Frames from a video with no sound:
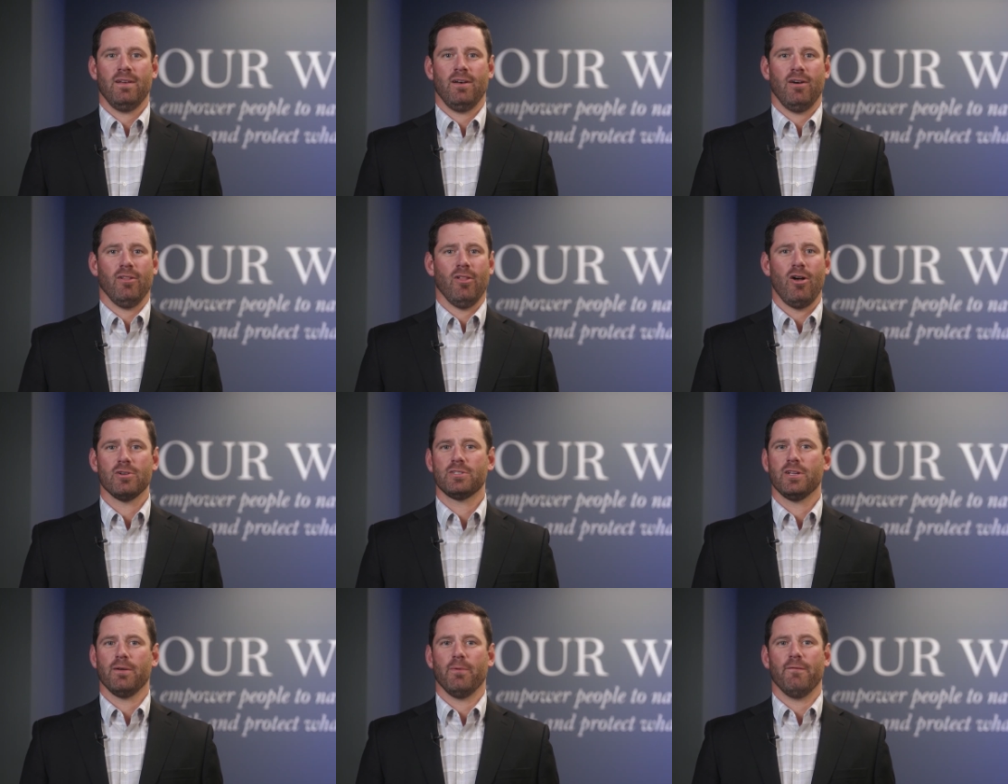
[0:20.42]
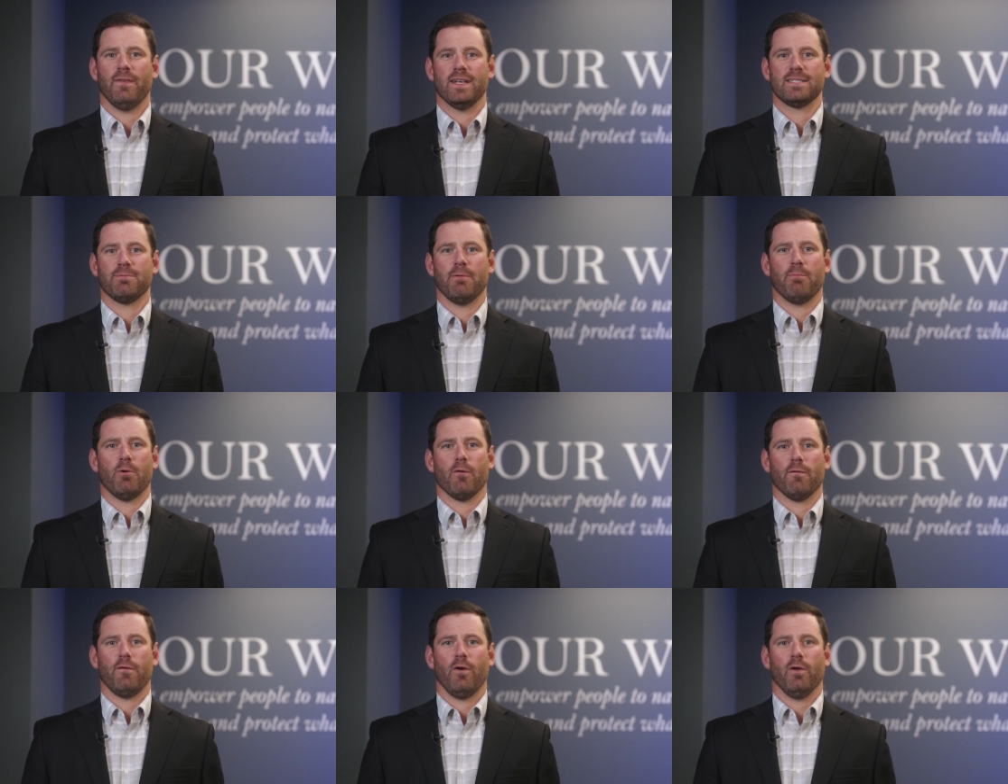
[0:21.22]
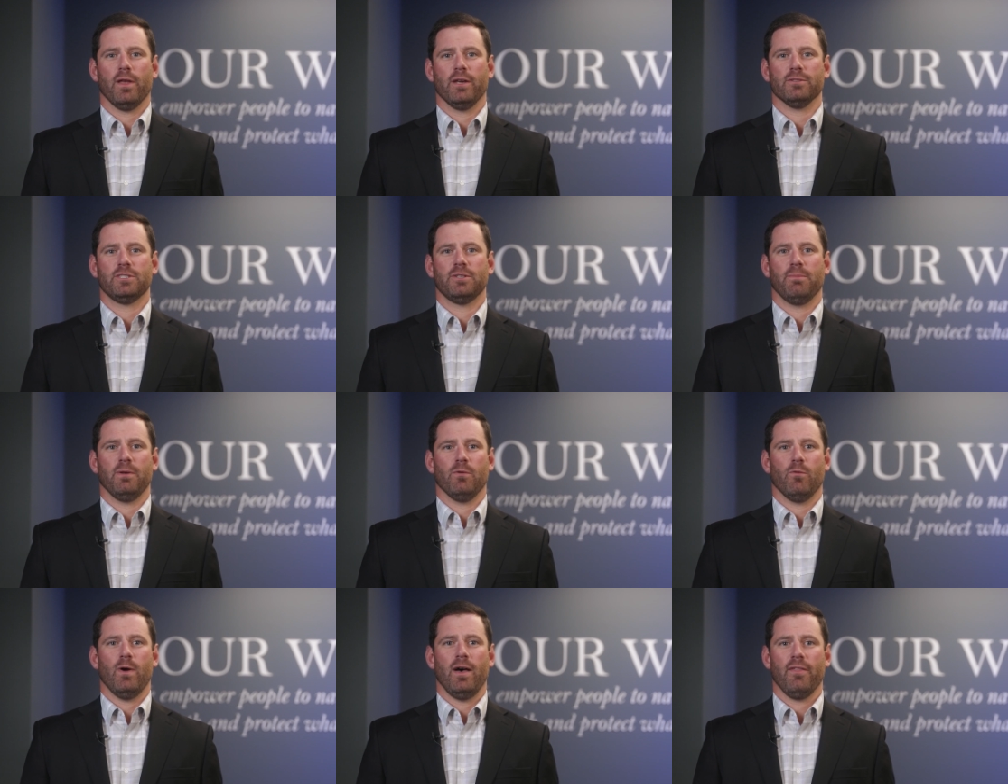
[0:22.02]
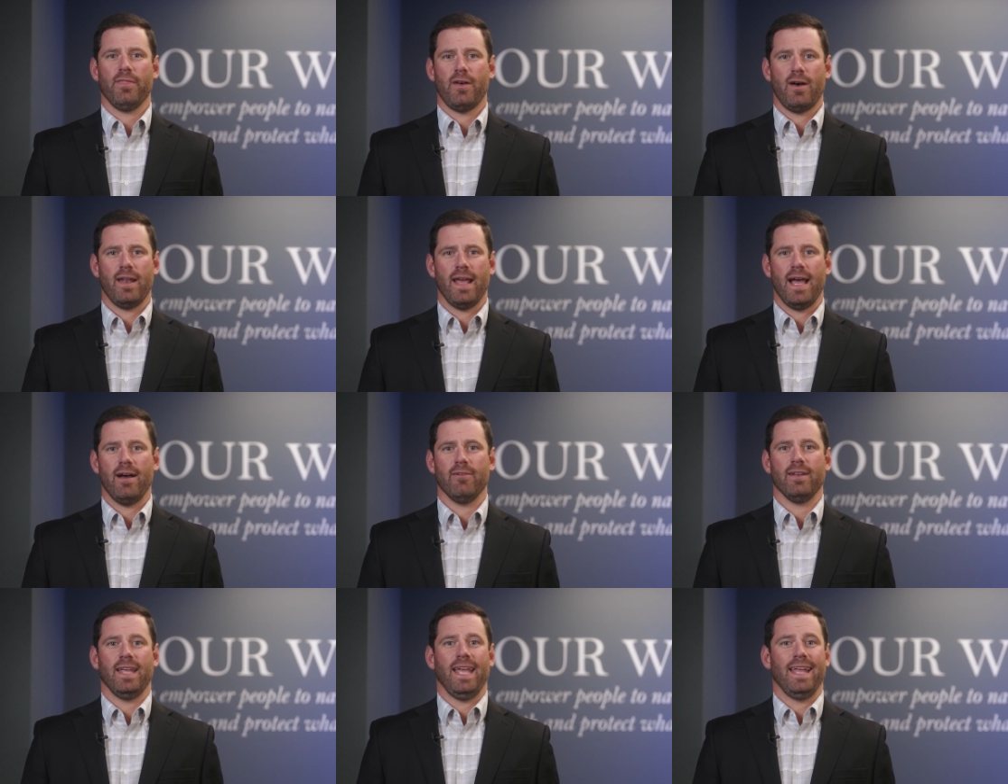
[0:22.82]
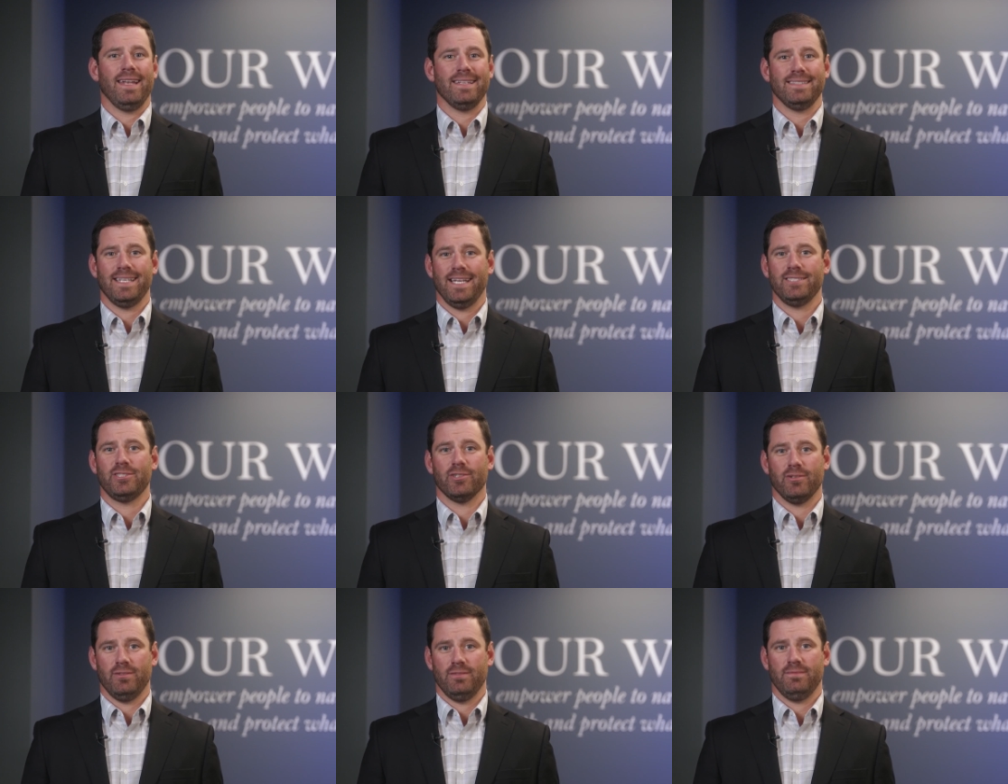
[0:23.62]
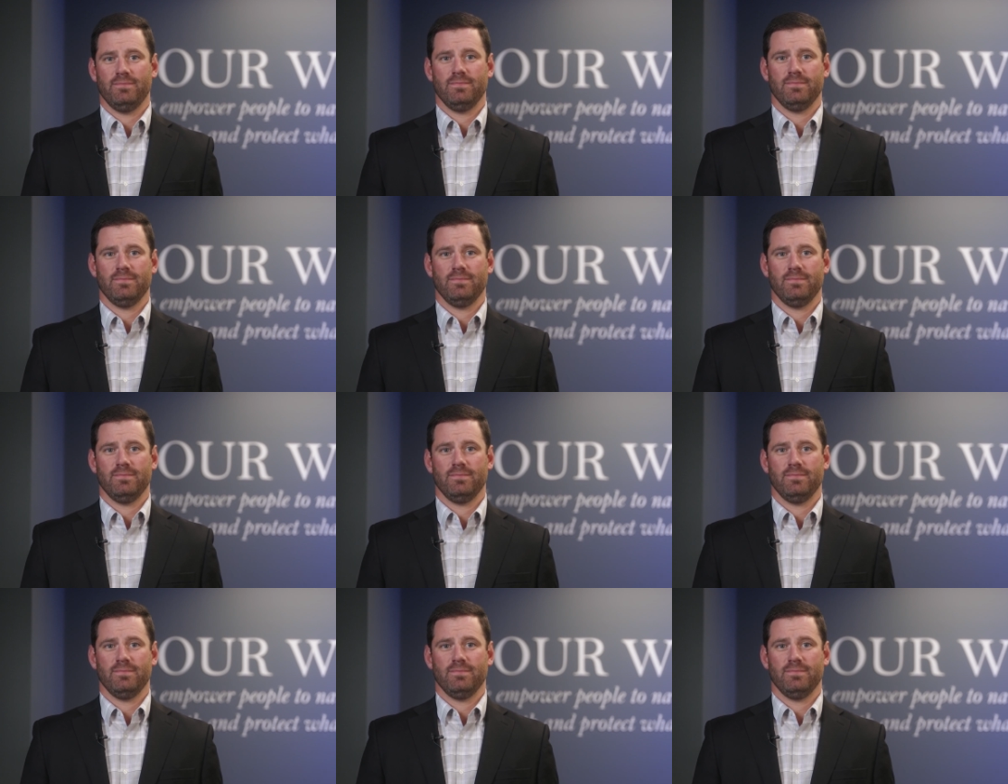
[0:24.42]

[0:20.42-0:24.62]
A long term investment portfolio should be well thought out and intentional.